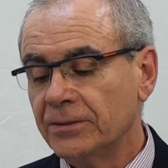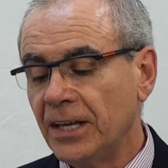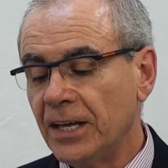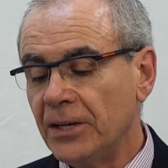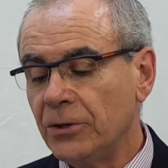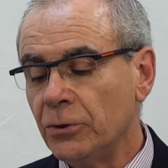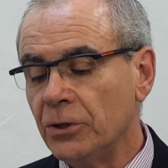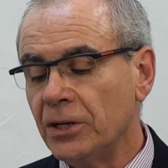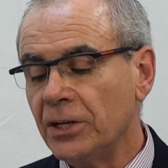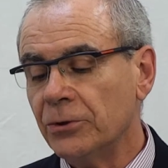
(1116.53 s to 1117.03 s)

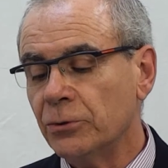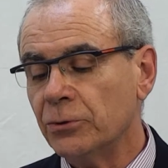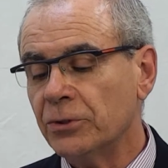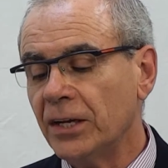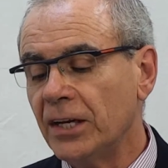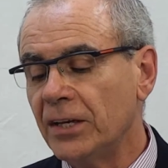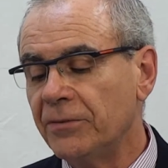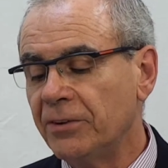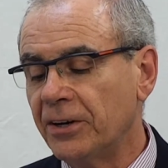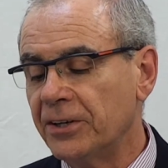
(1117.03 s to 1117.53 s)
Then you need to
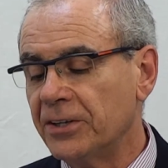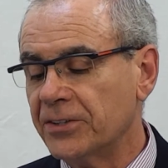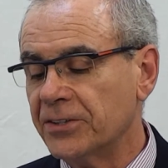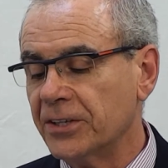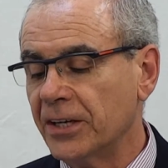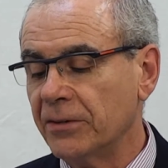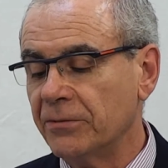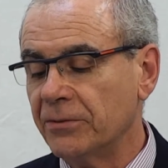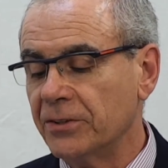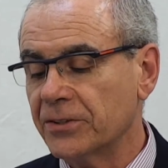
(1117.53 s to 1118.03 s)
deliver the
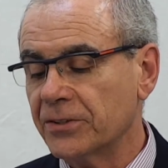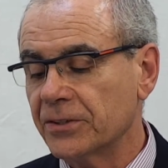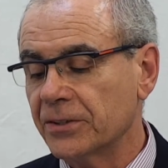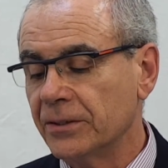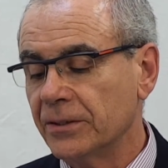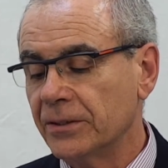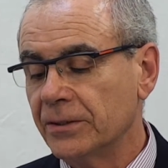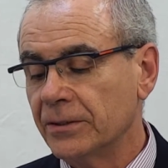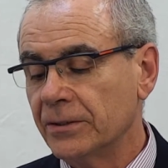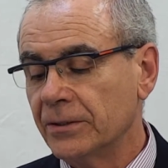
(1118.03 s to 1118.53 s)
service,
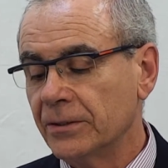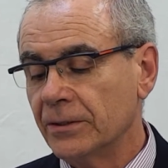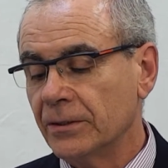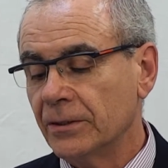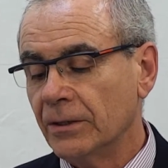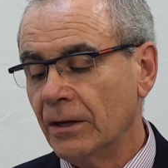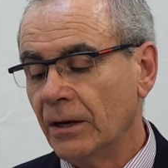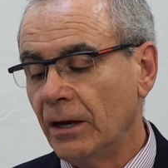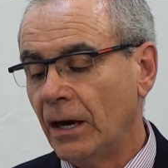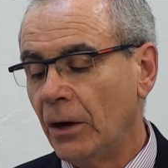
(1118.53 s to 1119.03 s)

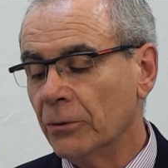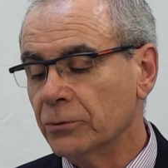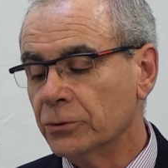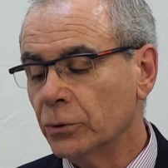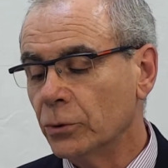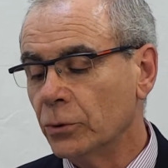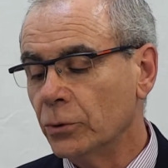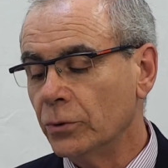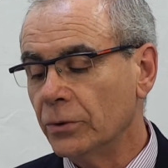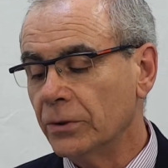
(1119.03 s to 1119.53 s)
how
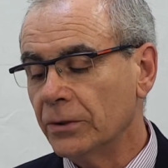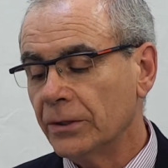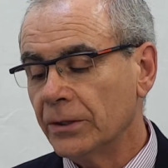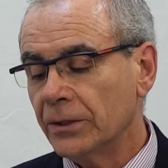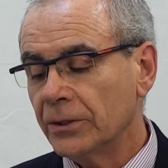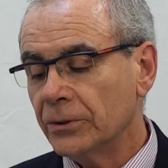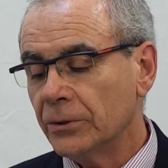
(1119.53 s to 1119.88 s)
to